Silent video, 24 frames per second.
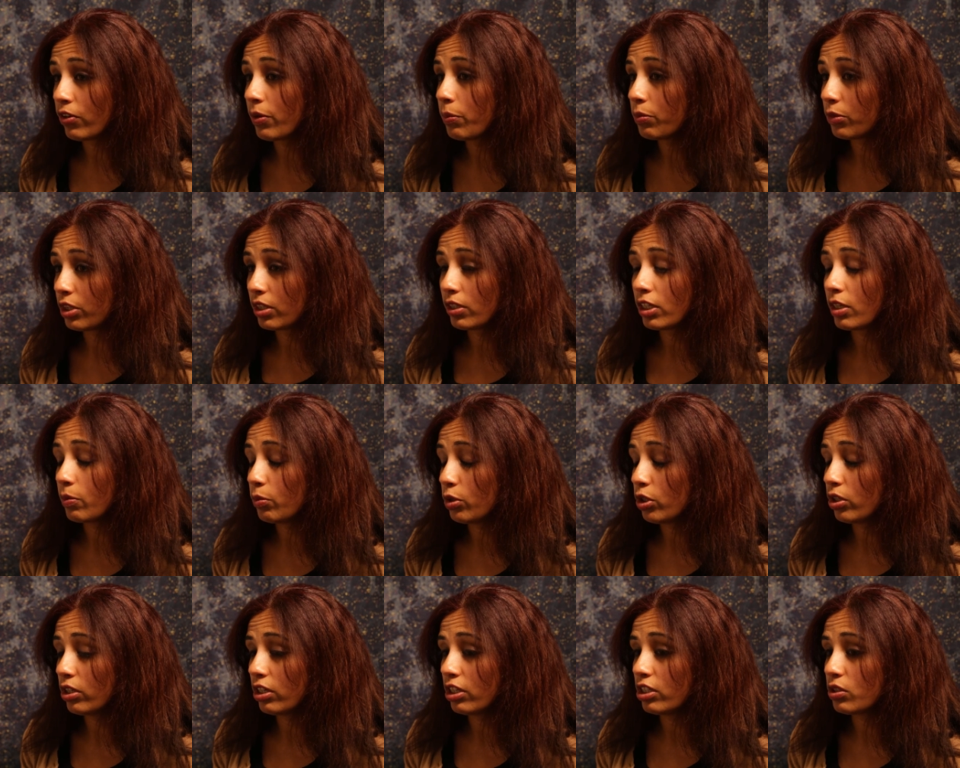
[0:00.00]
from
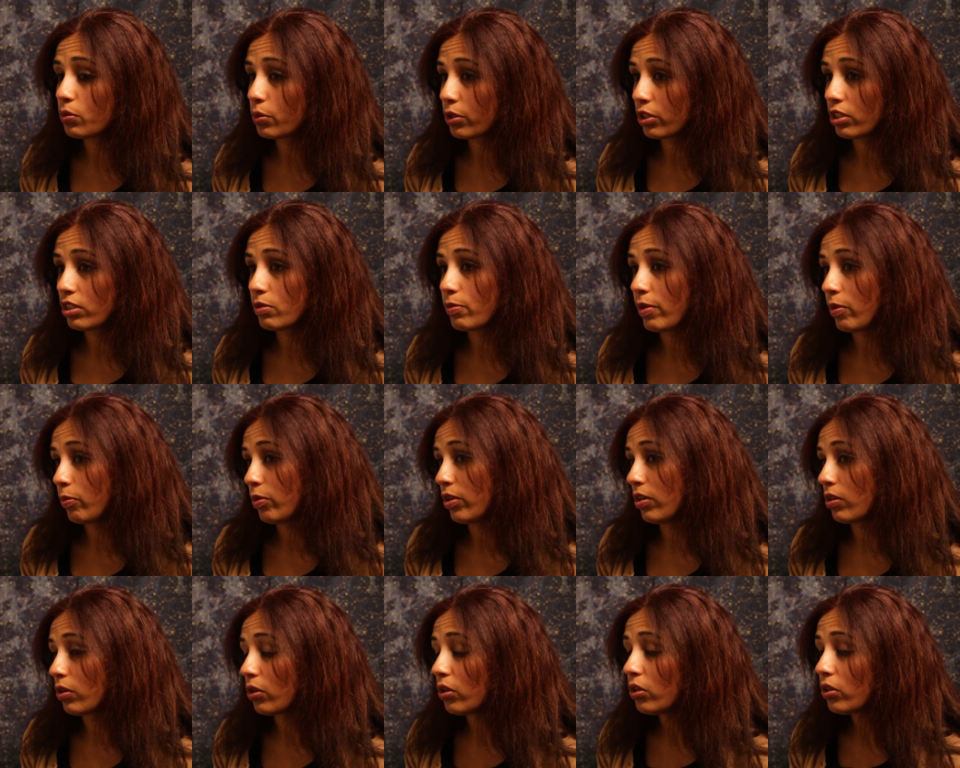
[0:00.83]
communities where this might
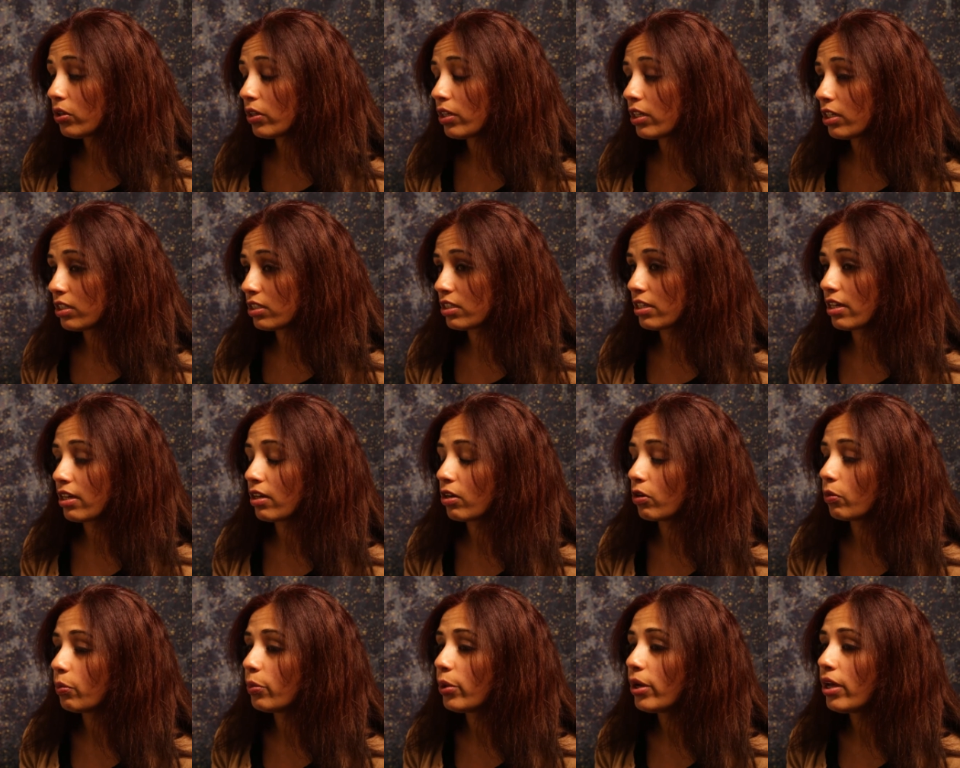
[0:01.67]
be occurring, to
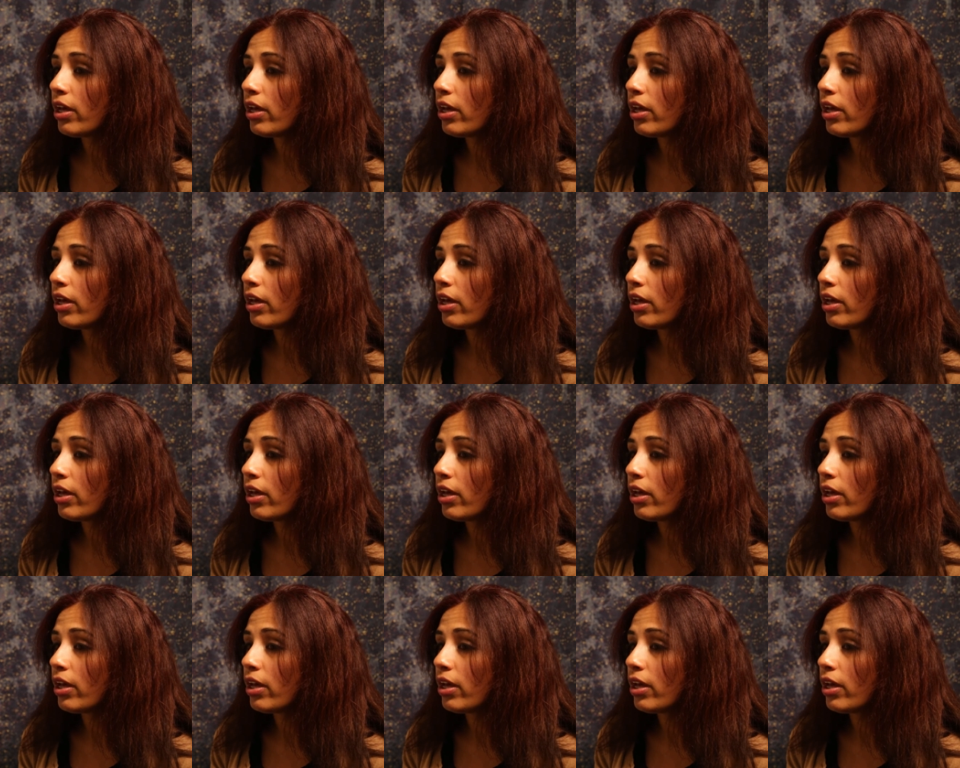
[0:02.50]
help